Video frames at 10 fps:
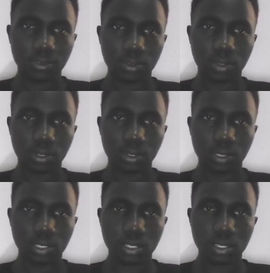author 1,
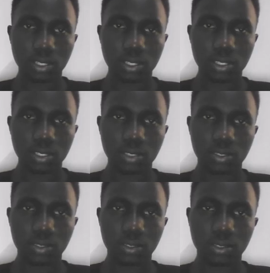then the
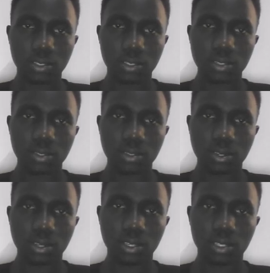
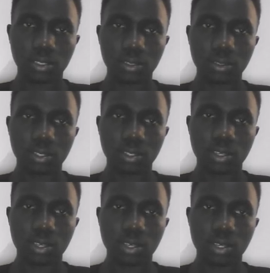ETAL, then the
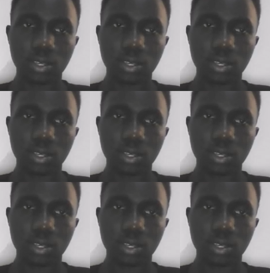yeah.